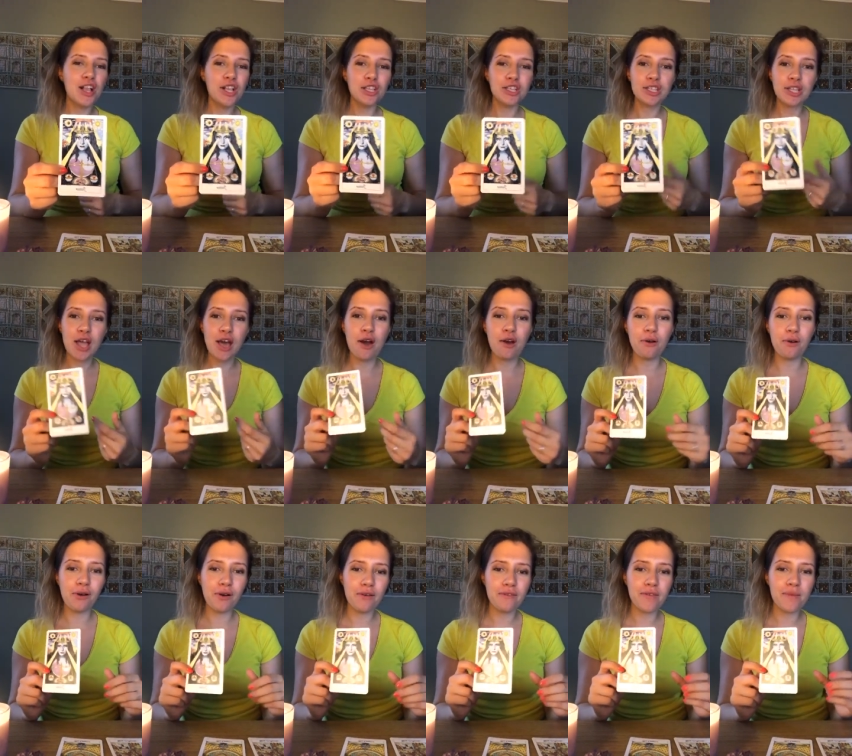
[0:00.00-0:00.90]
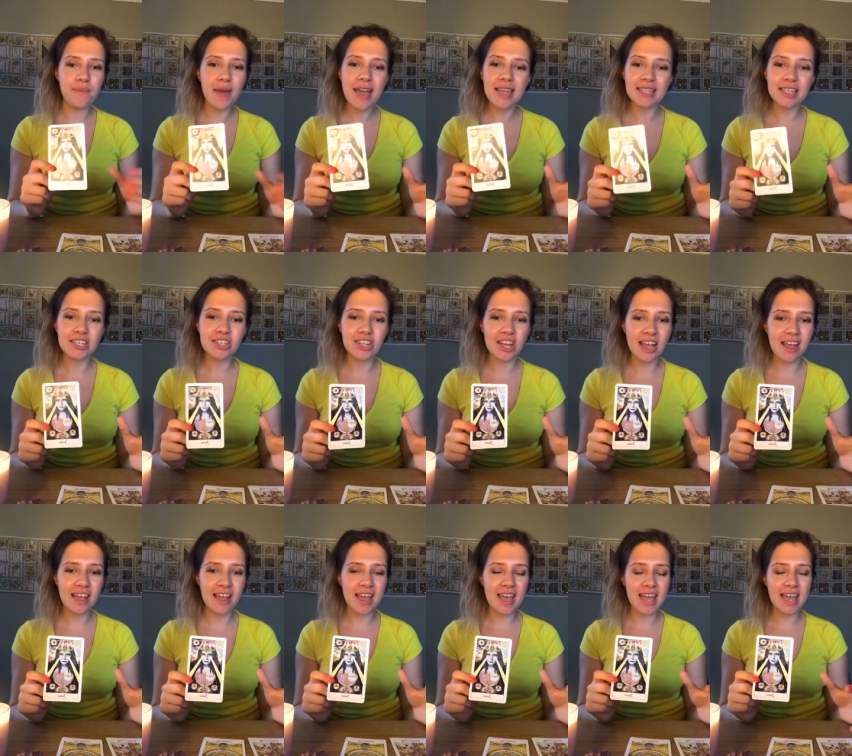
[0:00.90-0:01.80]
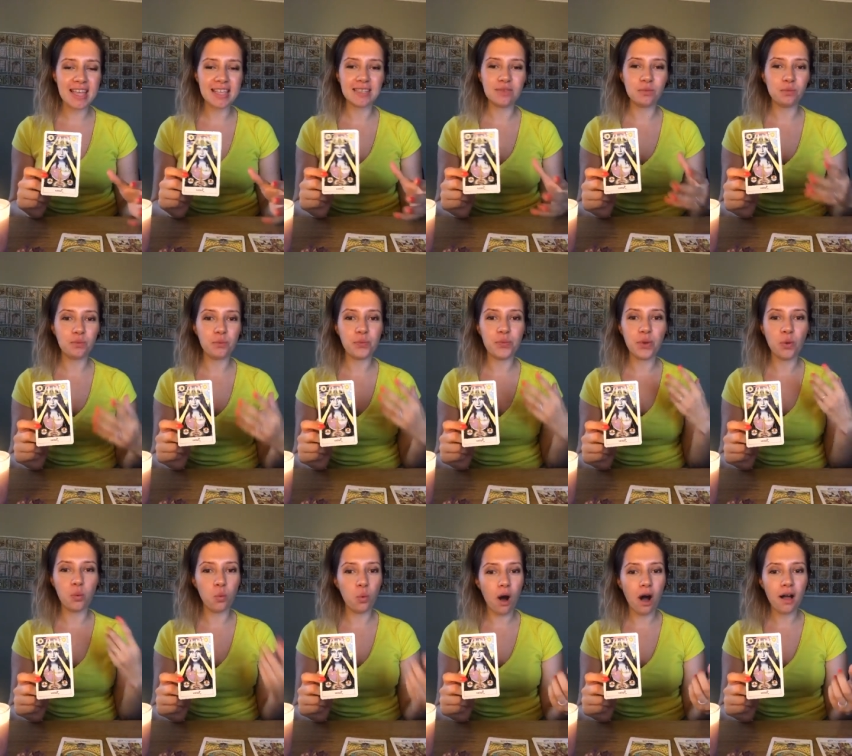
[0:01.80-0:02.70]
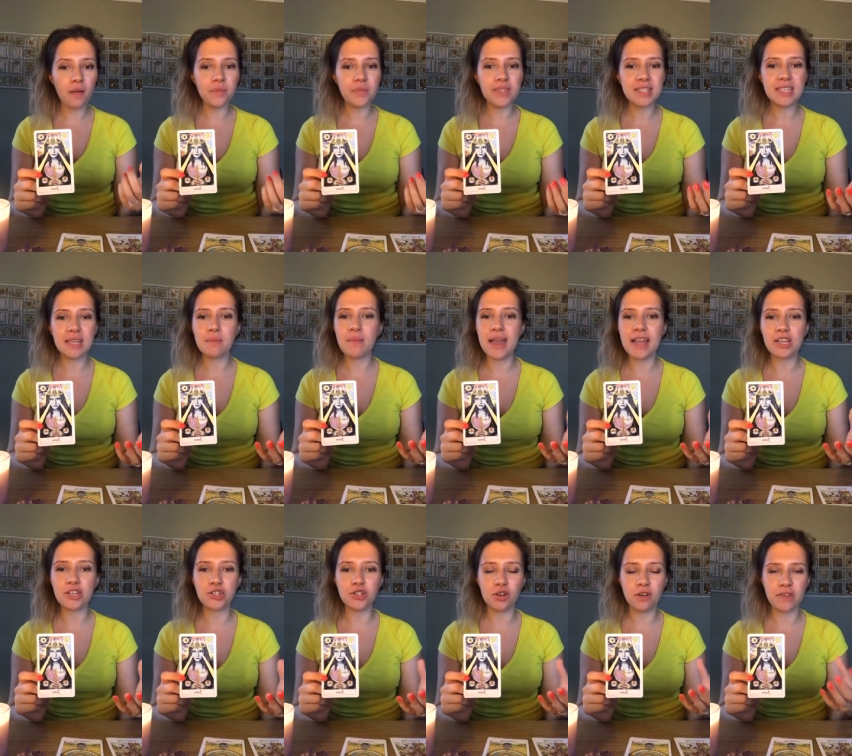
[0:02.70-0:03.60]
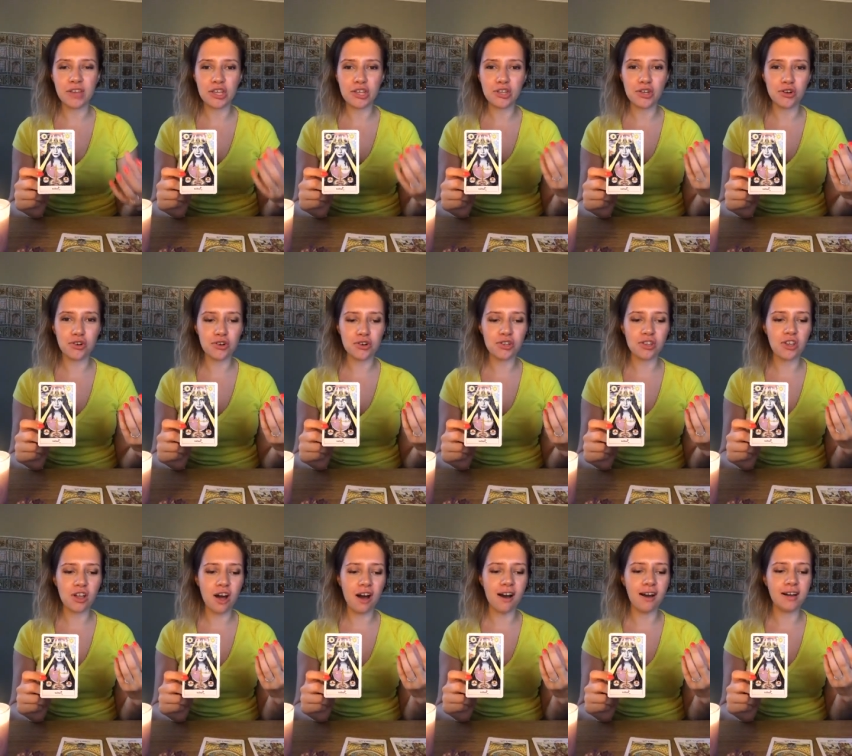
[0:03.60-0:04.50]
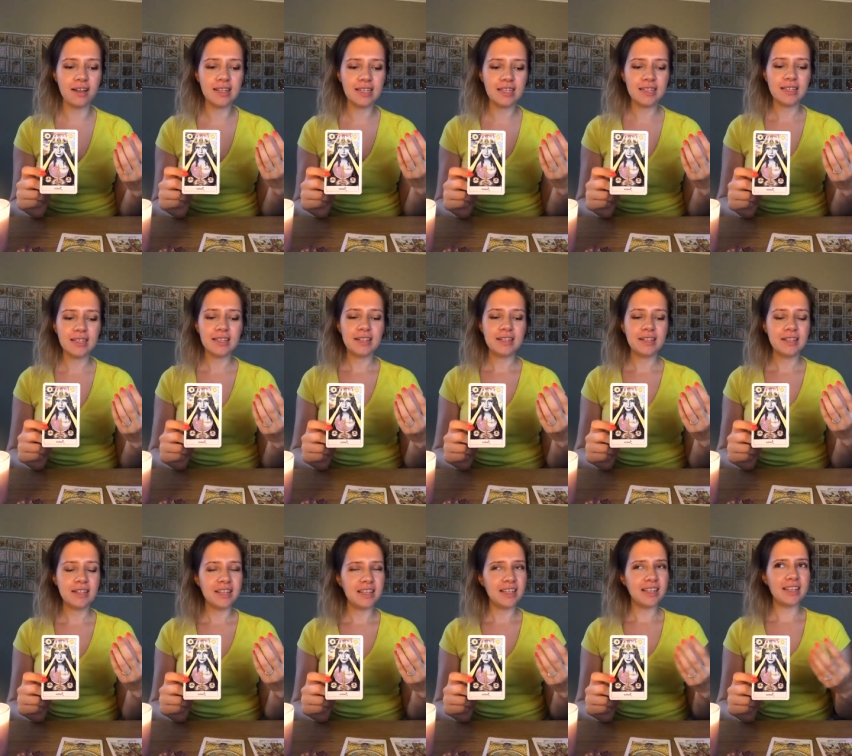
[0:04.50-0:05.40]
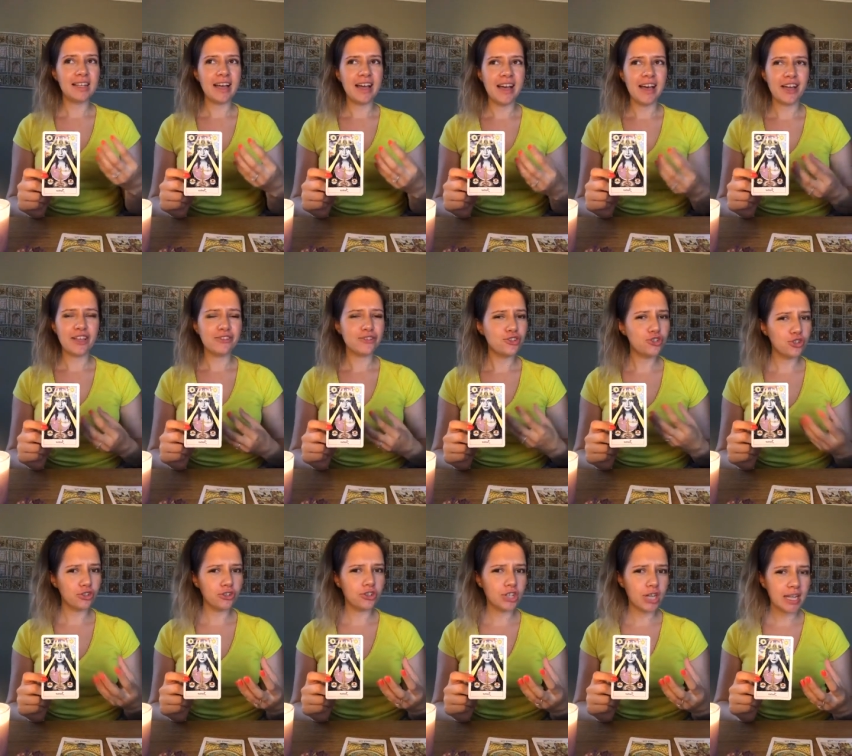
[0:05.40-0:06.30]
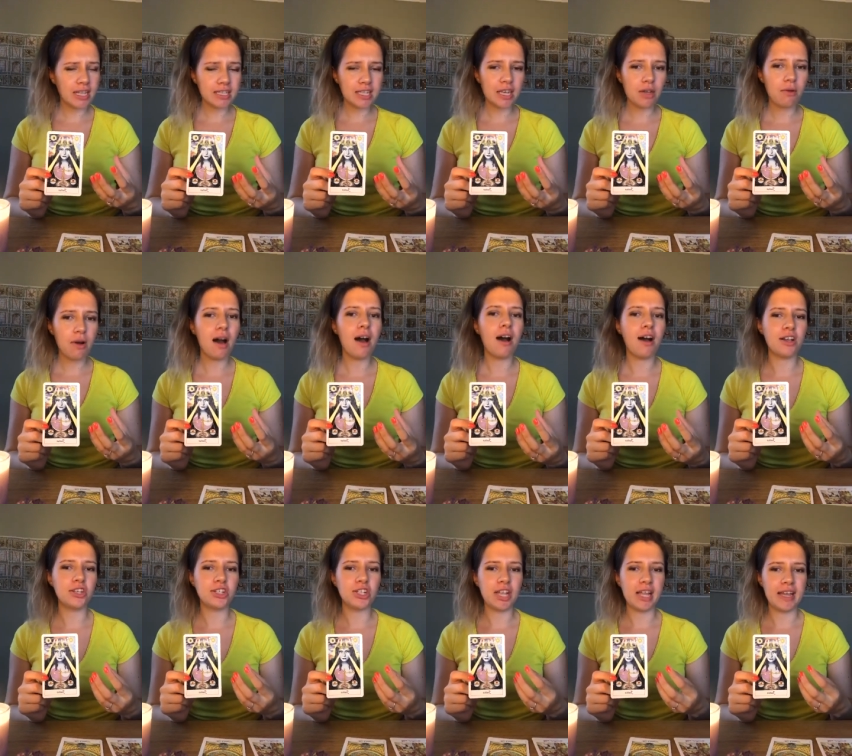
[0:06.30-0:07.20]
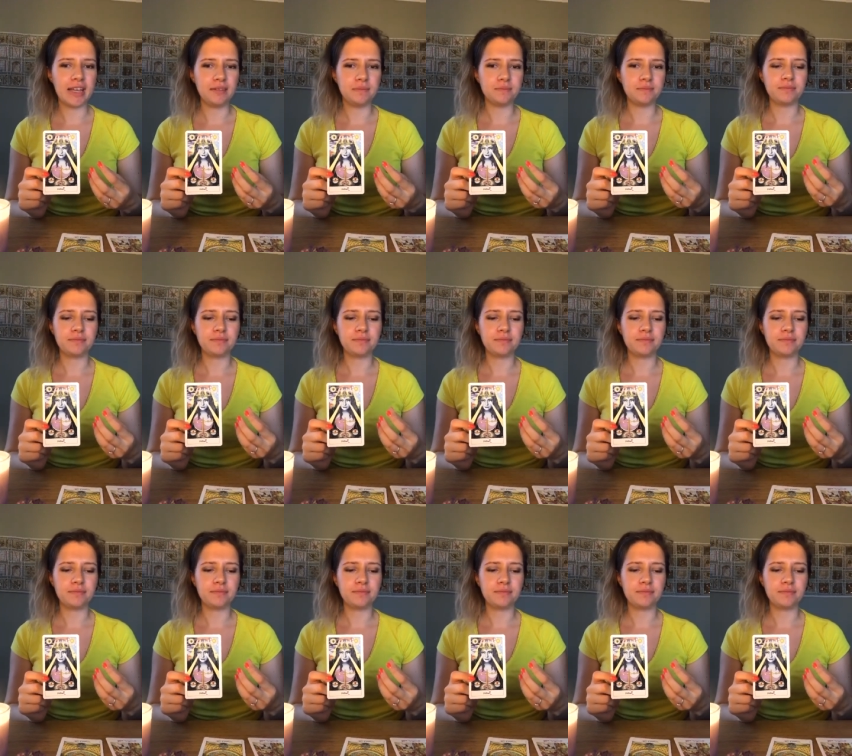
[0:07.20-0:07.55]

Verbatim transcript: So the message here is one, to make sure that you're not uh, judging too harshly